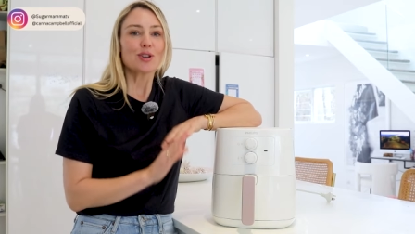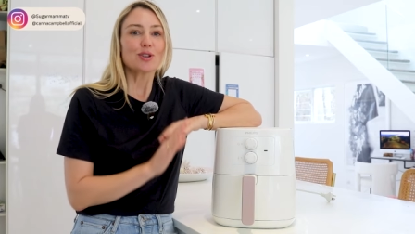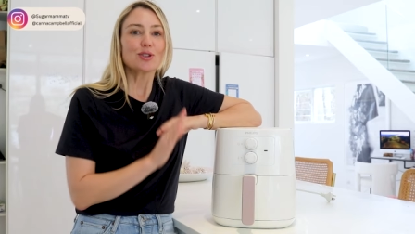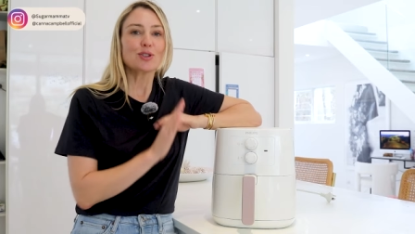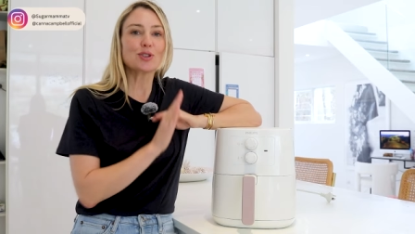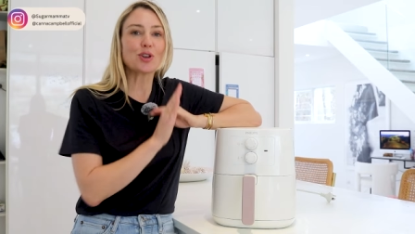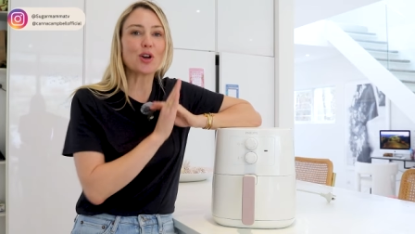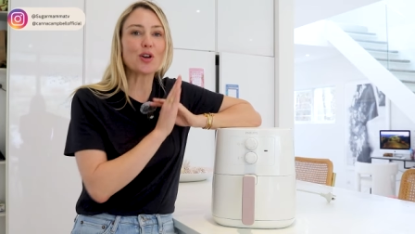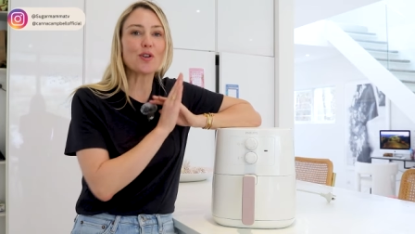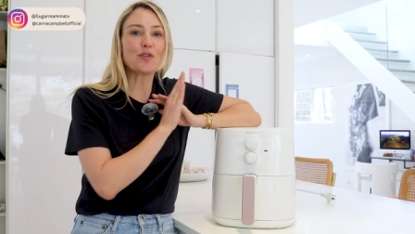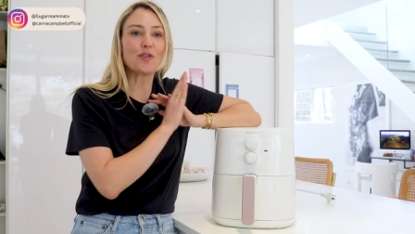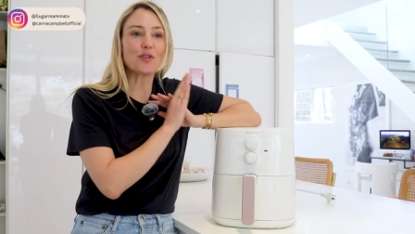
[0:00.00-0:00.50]

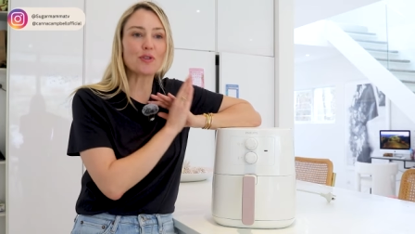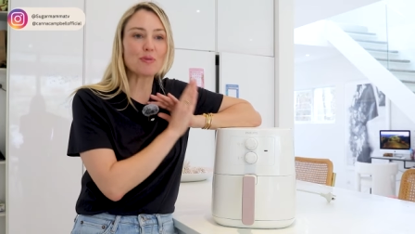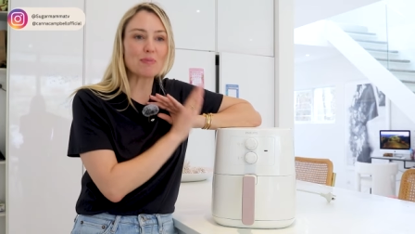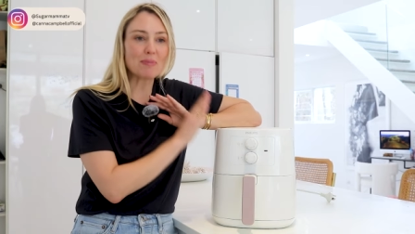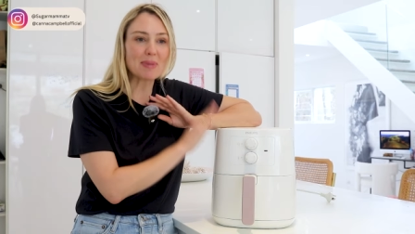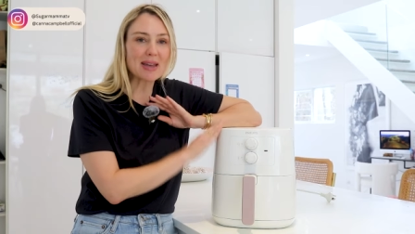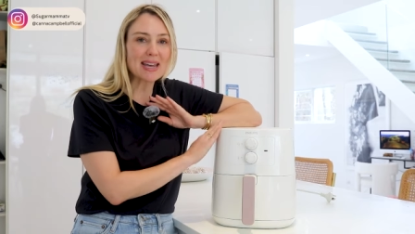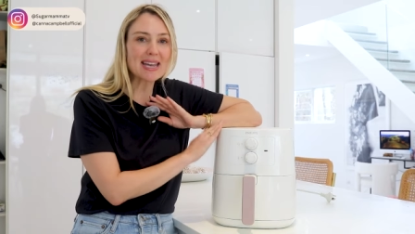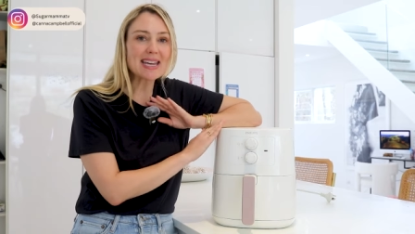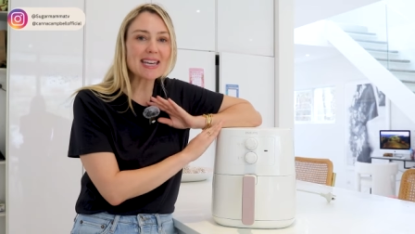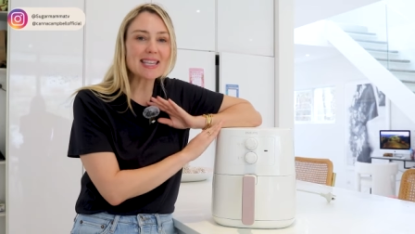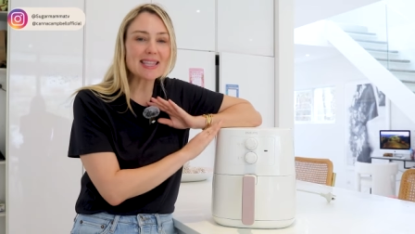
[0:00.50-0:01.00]
So for
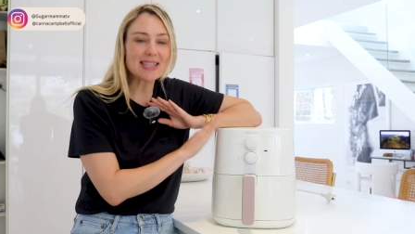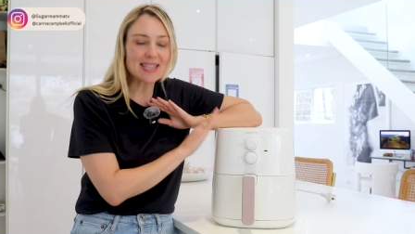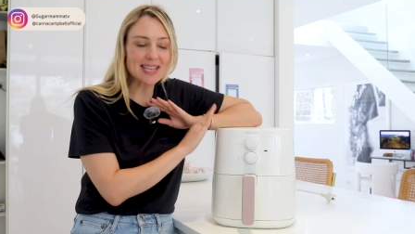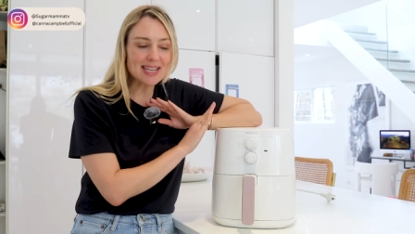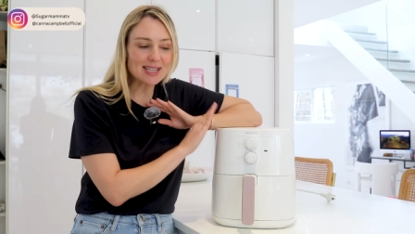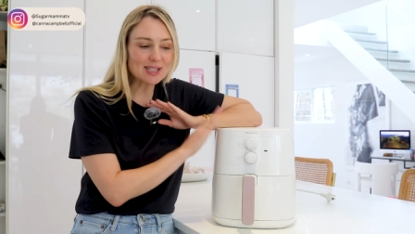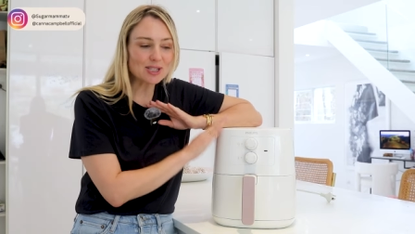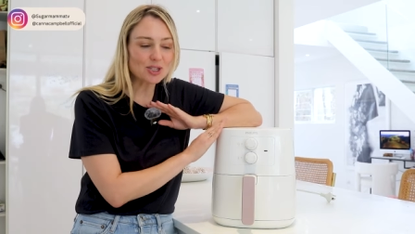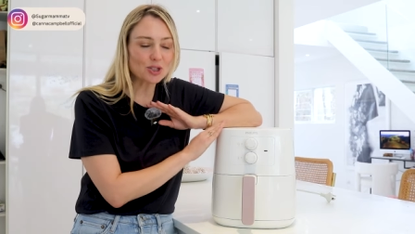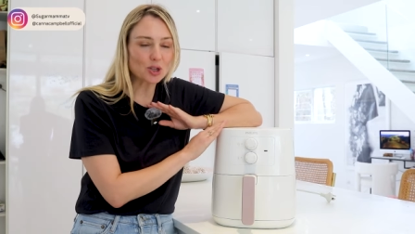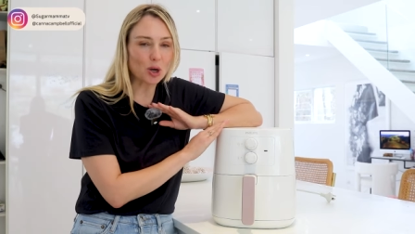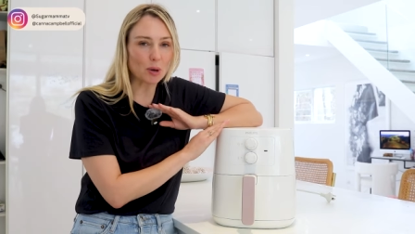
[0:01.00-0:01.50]
me,
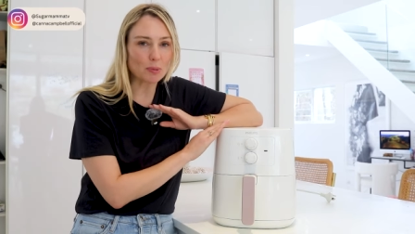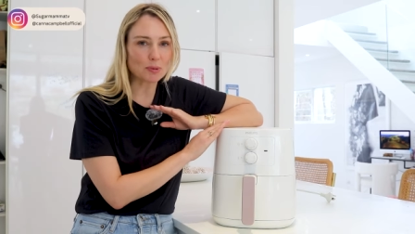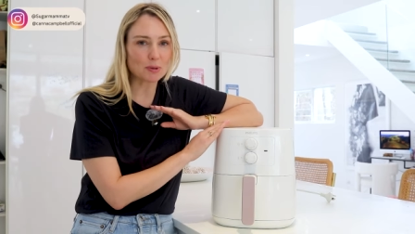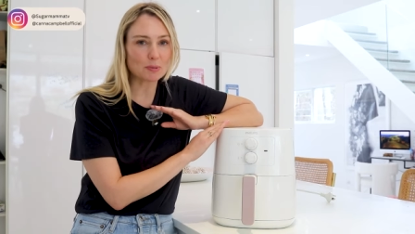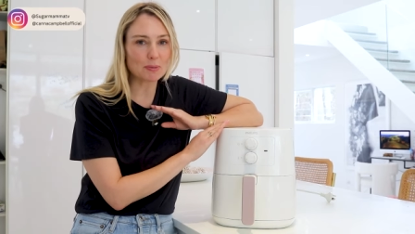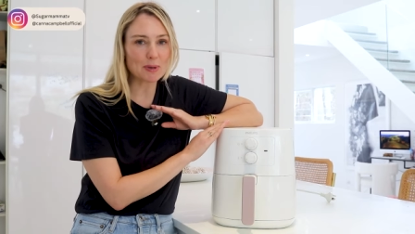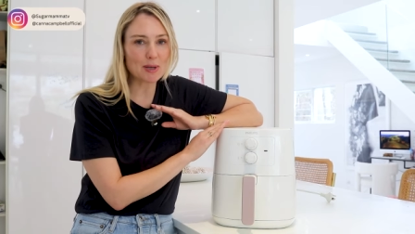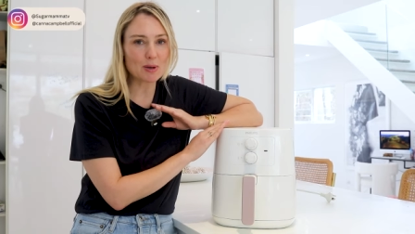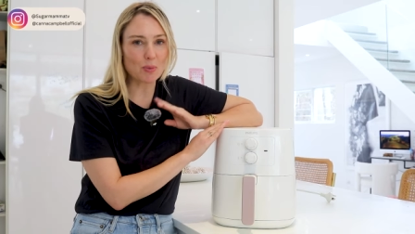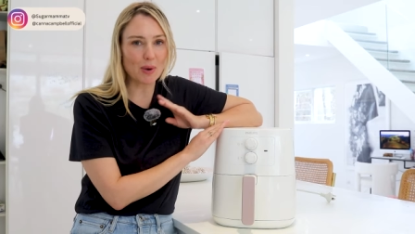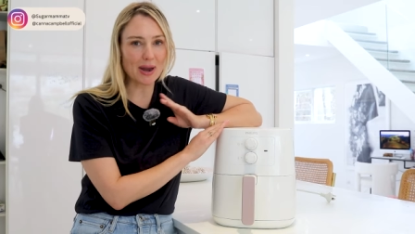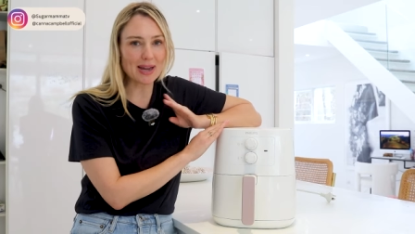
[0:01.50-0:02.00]
this stops
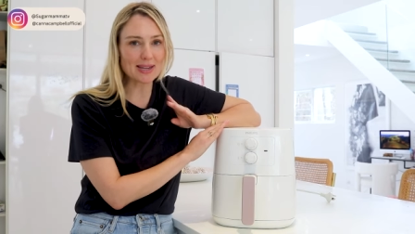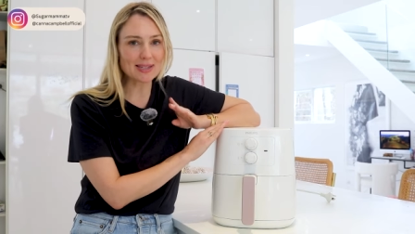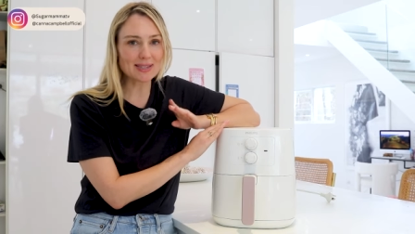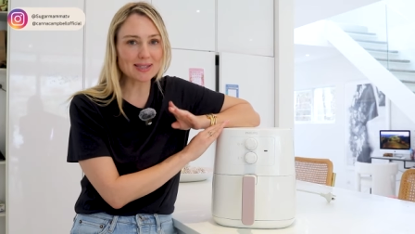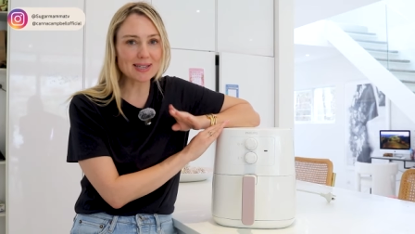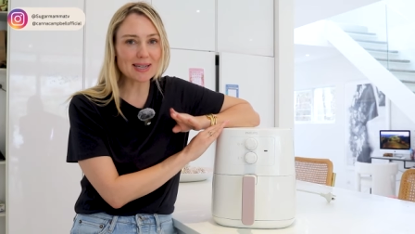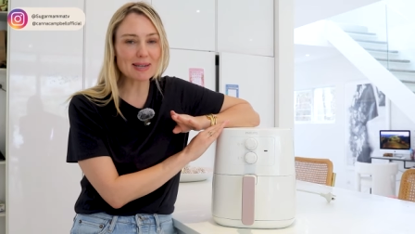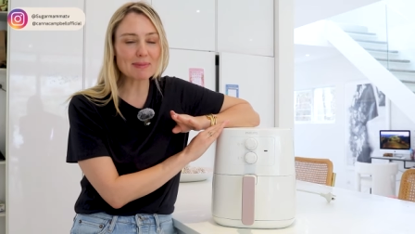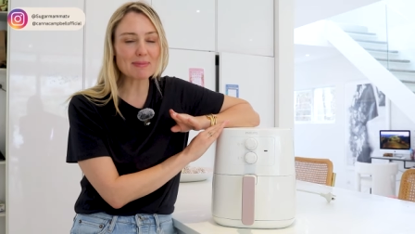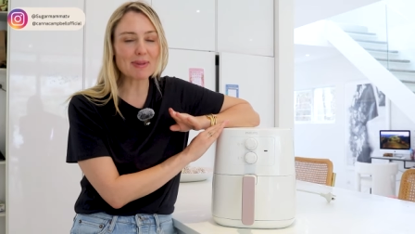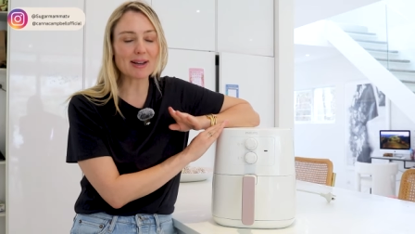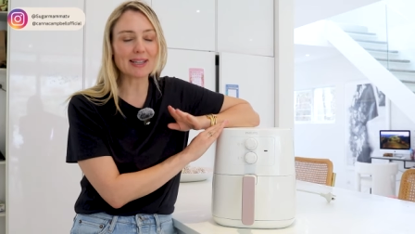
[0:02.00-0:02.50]
me
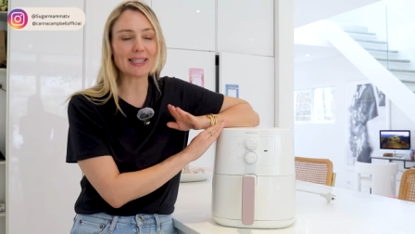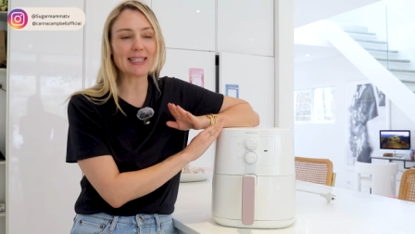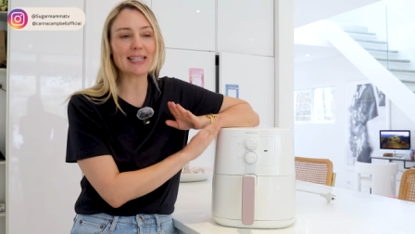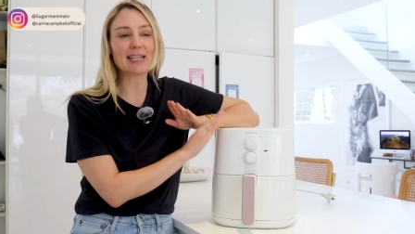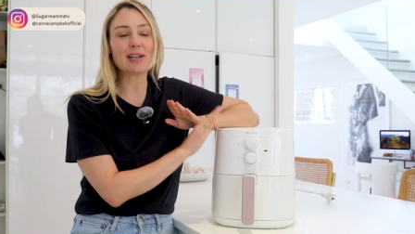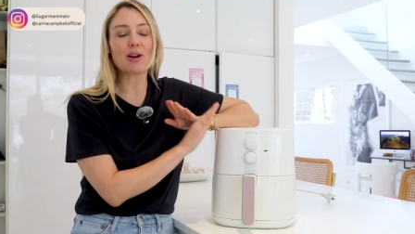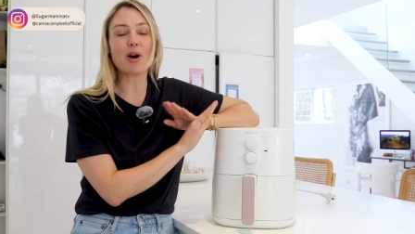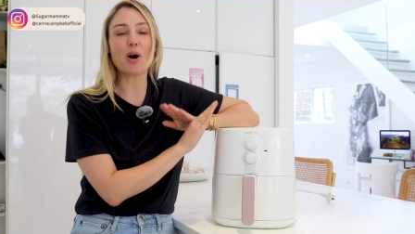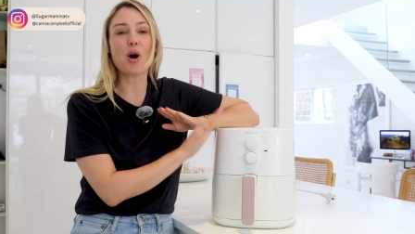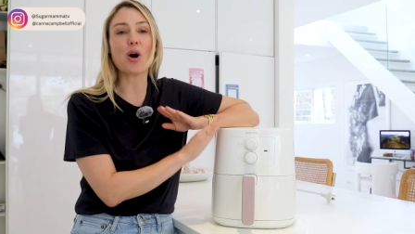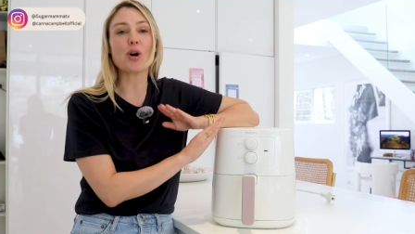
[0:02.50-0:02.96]
wasting money